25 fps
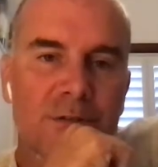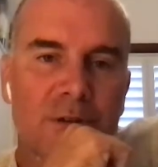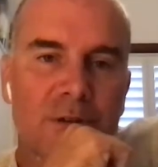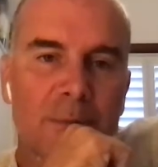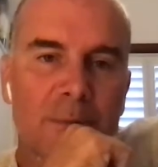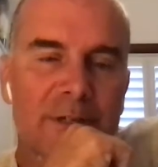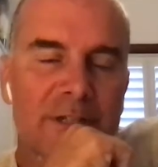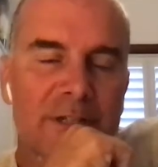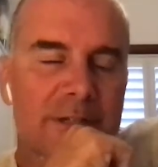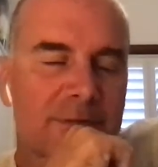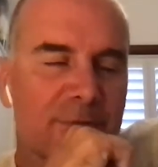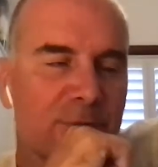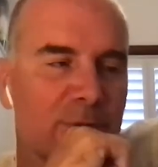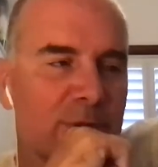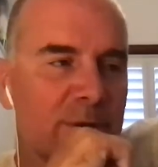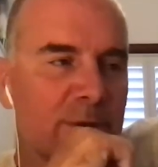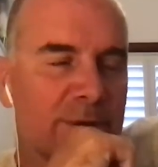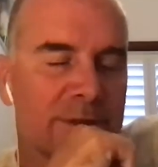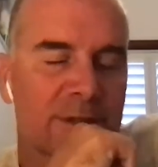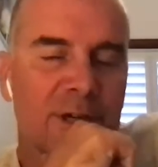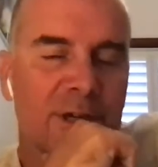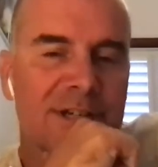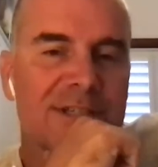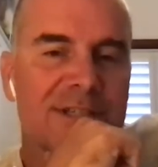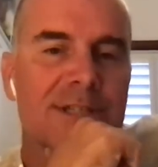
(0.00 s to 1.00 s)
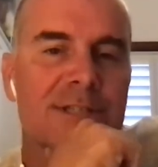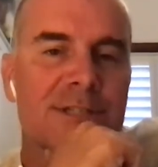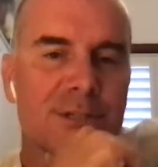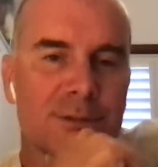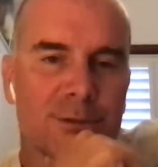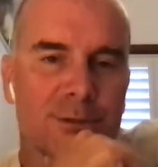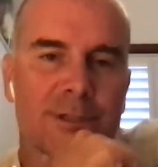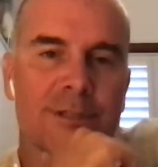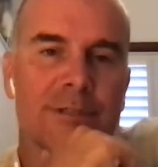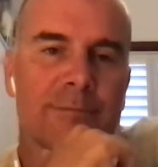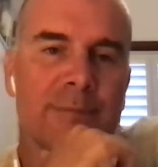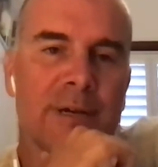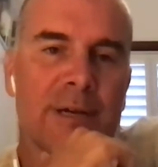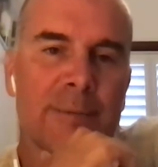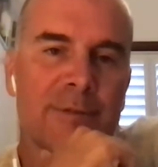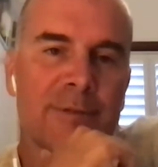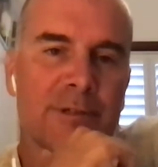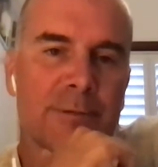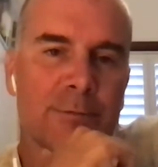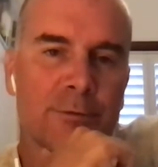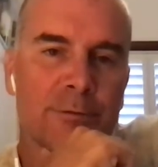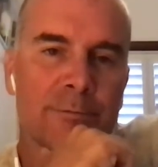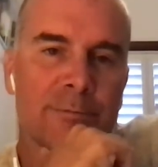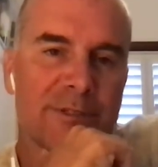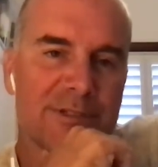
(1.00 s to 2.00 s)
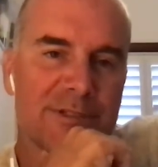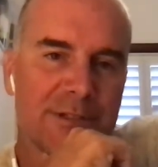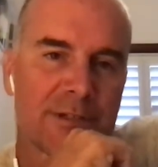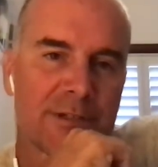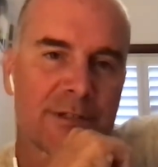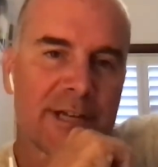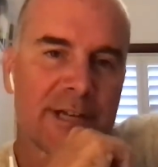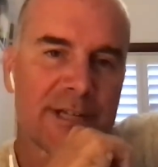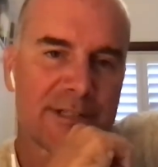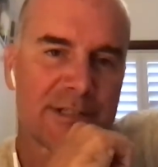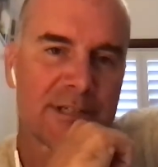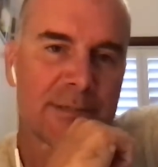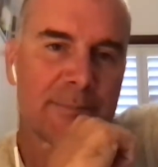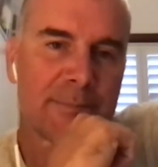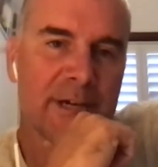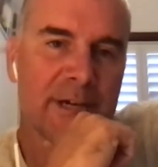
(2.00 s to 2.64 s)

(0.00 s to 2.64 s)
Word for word: It's true. I mean, if we were nicer to it, maybe it wouldn't be